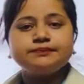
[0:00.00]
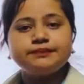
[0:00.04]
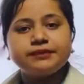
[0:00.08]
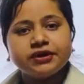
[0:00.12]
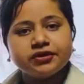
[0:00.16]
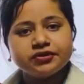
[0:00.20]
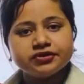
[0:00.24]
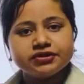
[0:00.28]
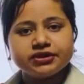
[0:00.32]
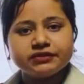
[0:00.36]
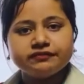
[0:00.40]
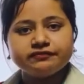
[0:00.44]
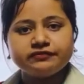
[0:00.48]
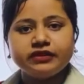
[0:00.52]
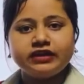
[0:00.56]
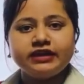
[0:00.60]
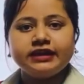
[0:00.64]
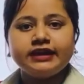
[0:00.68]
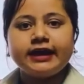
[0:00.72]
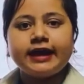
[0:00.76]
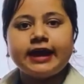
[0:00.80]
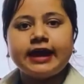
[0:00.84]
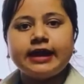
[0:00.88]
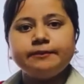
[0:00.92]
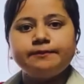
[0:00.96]
beautifully
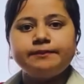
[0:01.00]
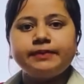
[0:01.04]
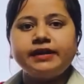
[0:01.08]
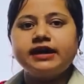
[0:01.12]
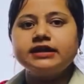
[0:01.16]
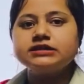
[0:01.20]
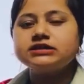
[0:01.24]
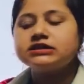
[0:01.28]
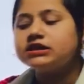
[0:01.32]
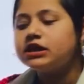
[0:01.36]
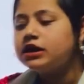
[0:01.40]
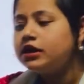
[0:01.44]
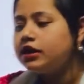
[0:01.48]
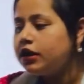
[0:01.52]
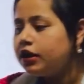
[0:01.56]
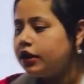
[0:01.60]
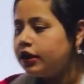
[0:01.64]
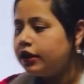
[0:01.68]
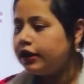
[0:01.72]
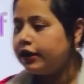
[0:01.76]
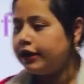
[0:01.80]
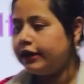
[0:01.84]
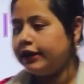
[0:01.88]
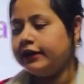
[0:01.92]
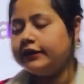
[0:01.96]
help us
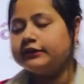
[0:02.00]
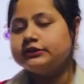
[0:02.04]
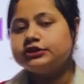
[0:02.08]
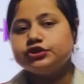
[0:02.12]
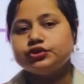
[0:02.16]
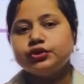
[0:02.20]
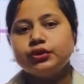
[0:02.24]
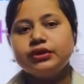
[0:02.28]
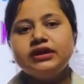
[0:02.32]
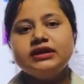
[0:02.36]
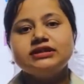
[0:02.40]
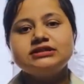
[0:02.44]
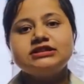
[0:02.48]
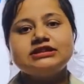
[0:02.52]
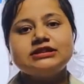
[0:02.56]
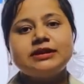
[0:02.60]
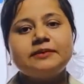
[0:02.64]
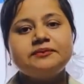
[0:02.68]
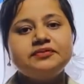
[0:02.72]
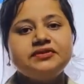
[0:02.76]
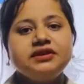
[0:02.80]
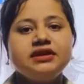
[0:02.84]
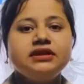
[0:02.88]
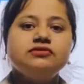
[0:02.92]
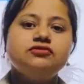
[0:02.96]
in showing
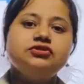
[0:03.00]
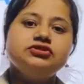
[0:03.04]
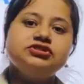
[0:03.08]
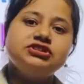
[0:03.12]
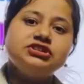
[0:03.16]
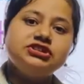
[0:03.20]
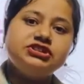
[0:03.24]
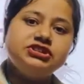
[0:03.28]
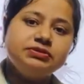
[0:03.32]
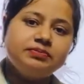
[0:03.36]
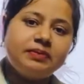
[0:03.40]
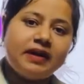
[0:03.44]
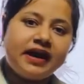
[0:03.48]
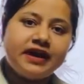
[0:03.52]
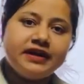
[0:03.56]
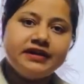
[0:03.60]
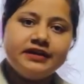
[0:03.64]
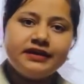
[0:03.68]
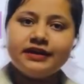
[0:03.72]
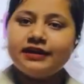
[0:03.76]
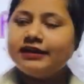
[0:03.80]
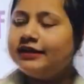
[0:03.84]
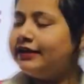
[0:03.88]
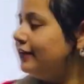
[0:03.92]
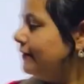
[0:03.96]
something which is
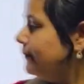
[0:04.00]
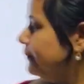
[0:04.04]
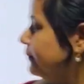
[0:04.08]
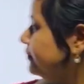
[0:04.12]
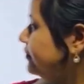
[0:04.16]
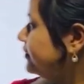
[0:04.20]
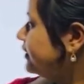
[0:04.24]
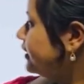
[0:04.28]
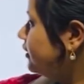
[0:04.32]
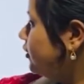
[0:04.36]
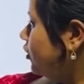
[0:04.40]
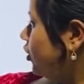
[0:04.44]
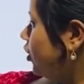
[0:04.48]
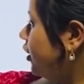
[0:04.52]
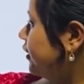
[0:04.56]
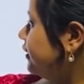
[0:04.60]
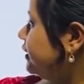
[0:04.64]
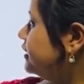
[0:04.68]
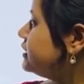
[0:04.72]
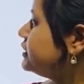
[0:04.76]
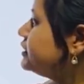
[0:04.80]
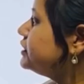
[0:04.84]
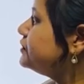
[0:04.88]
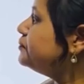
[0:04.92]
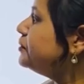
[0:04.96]
divided or
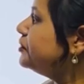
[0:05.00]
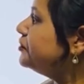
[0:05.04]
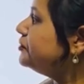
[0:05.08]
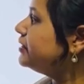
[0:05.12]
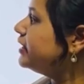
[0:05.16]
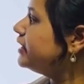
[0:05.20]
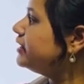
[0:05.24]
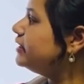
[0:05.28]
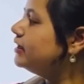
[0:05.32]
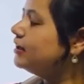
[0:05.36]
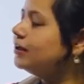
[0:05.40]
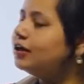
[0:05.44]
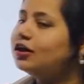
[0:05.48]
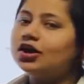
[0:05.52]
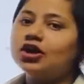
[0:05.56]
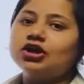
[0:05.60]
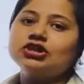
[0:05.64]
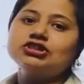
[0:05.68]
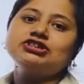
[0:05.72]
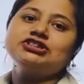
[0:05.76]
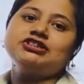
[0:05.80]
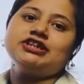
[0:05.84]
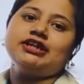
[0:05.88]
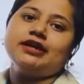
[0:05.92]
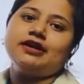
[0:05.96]
distributed or
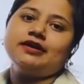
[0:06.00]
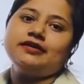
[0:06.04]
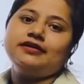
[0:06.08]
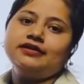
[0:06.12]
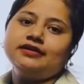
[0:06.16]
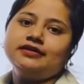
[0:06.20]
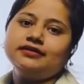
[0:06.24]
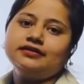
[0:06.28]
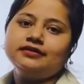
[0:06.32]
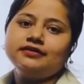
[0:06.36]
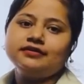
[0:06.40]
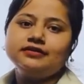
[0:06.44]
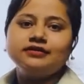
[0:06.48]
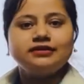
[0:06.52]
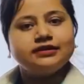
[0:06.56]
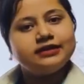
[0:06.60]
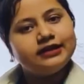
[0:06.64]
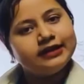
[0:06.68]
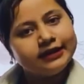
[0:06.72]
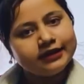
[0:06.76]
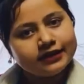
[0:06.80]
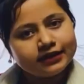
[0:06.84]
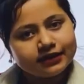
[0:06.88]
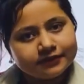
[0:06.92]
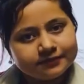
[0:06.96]
shared.
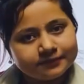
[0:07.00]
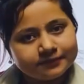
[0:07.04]
Clear?